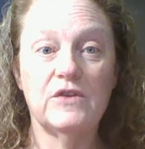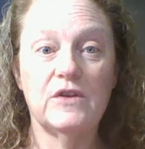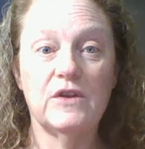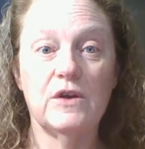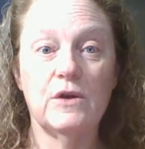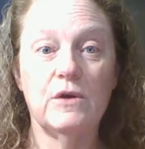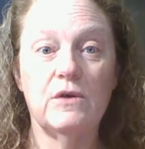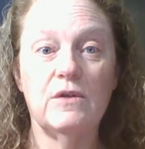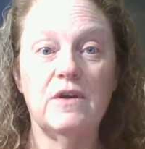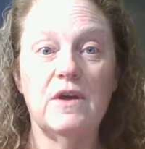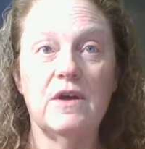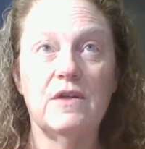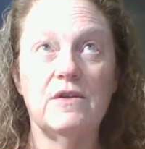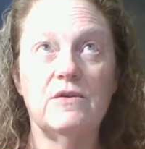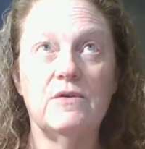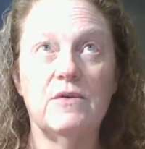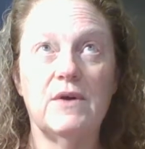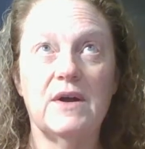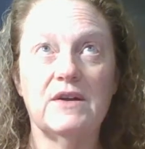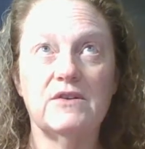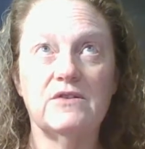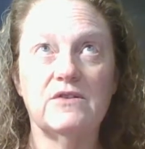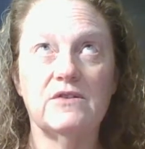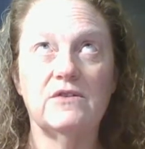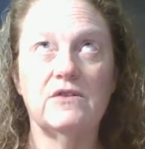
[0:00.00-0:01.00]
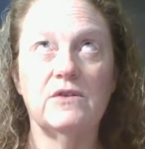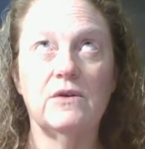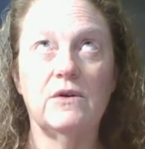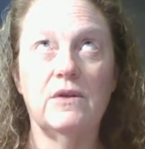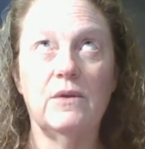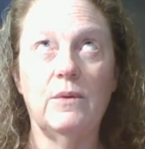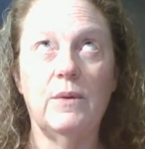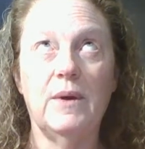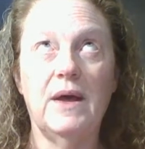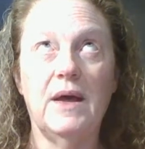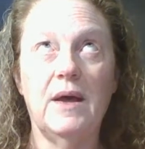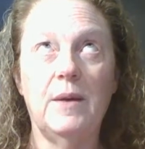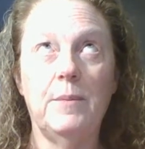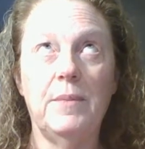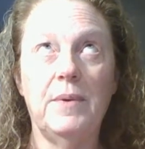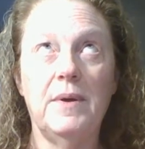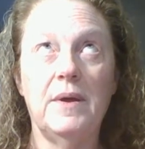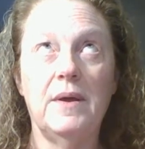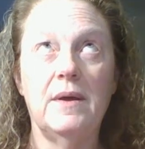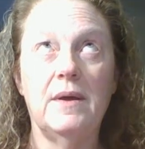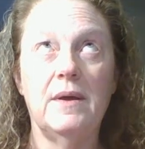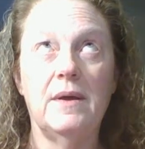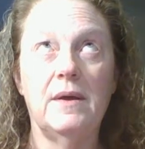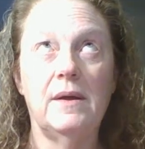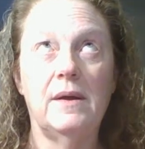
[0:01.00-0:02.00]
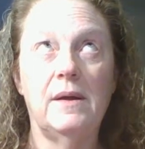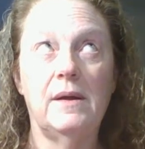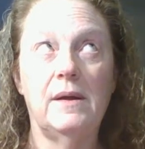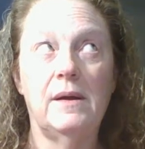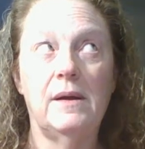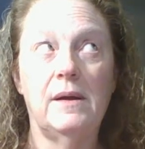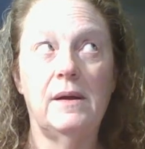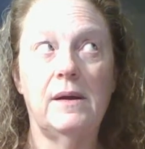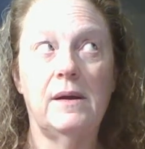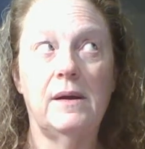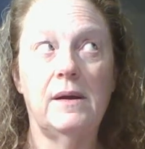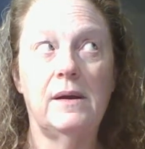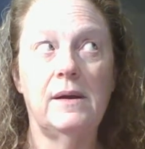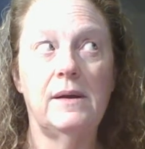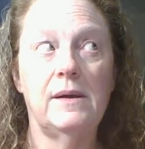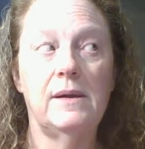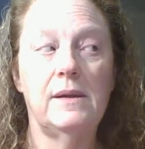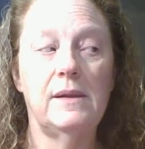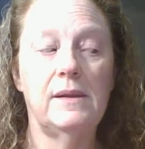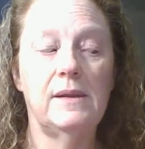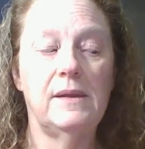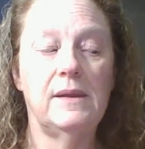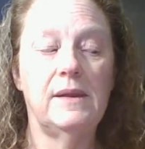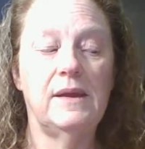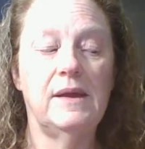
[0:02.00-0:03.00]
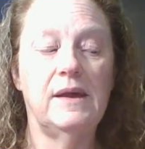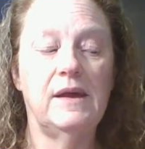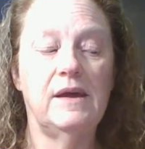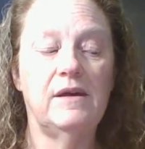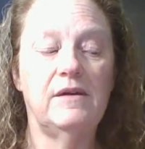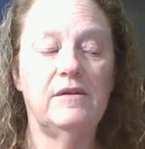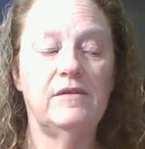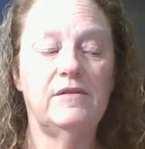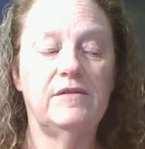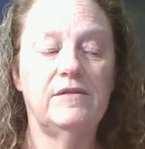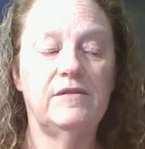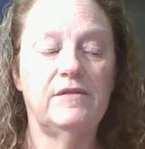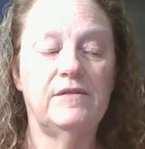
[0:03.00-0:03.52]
it and go the other direction. So all the way up, left,